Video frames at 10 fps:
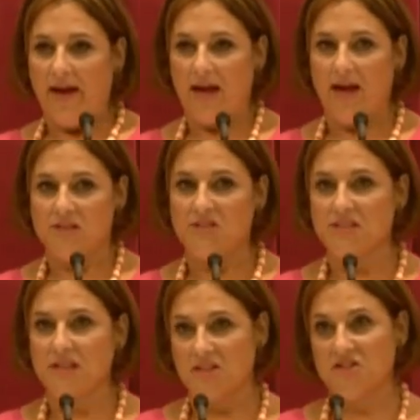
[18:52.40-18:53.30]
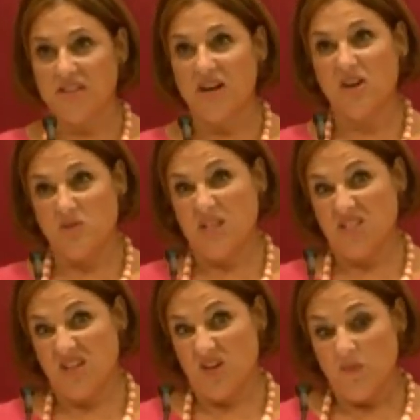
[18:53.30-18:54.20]
And she's like, you're scaring me
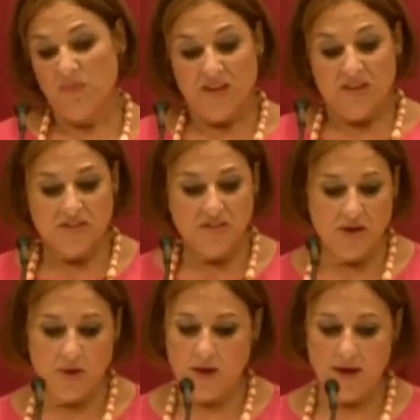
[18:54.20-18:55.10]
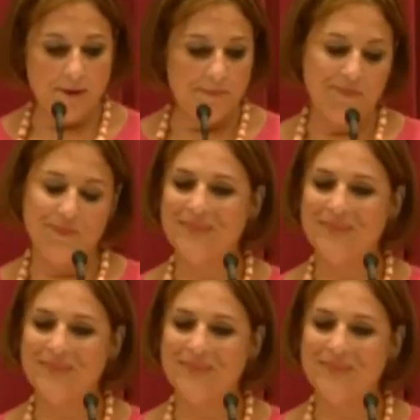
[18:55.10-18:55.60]
too. So, um,